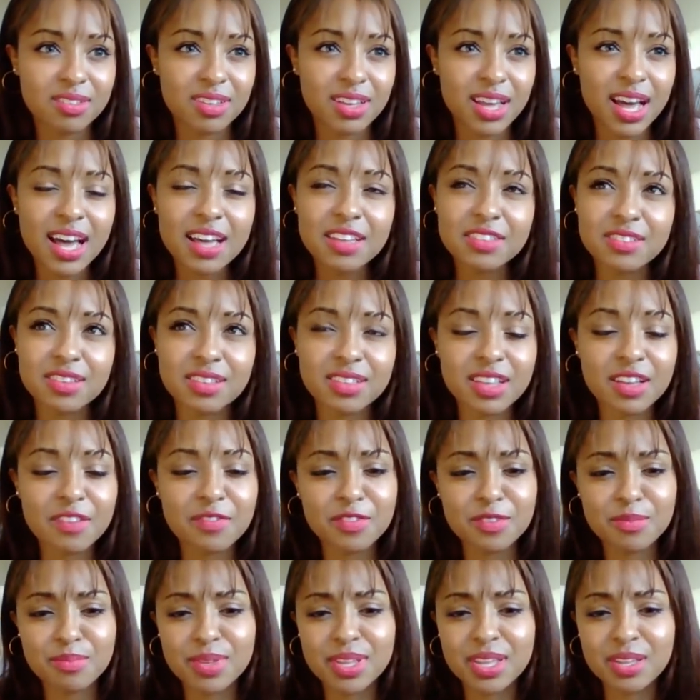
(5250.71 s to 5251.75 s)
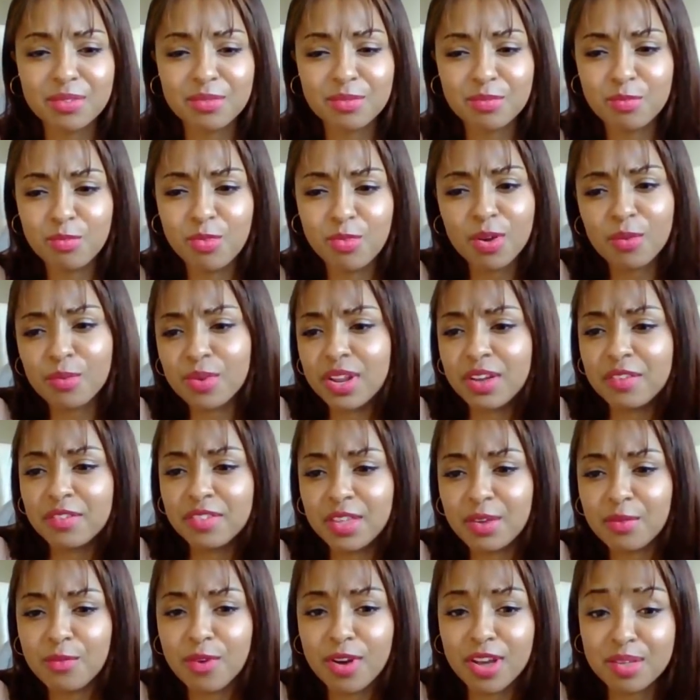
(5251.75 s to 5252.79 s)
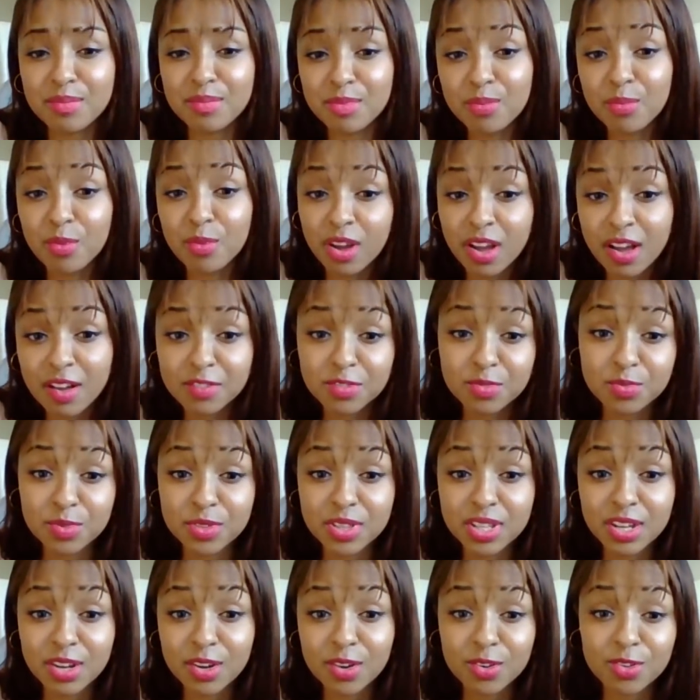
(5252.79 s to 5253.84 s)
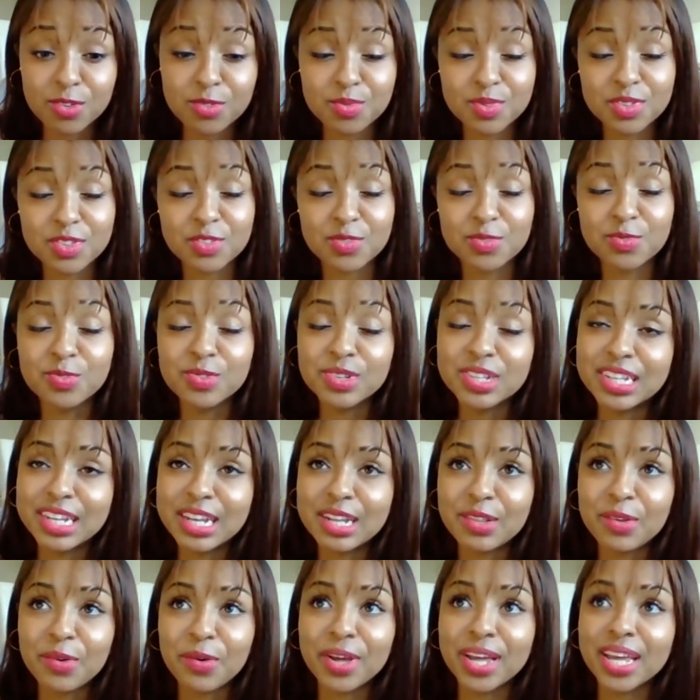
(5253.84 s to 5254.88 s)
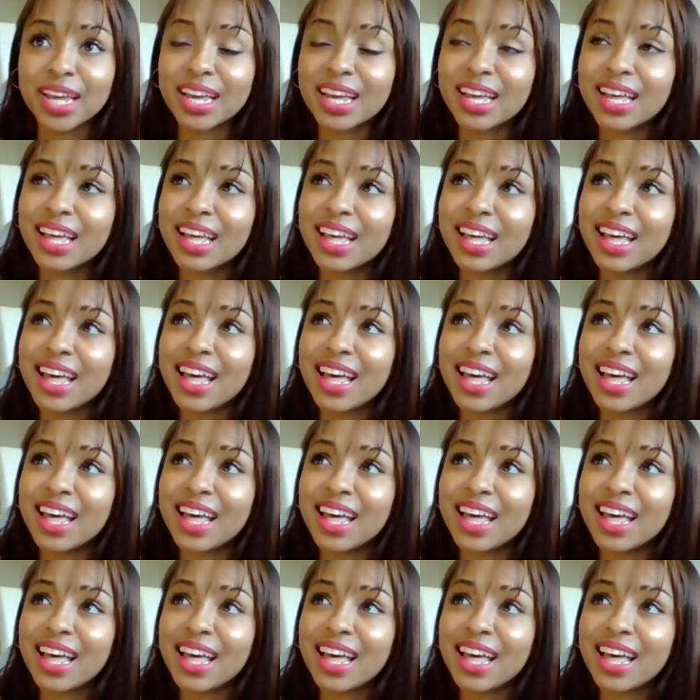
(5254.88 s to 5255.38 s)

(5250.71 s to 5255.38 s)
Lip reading: Guys could definitely be wear whatever they want and be more comfortable than girls, which is really annoying.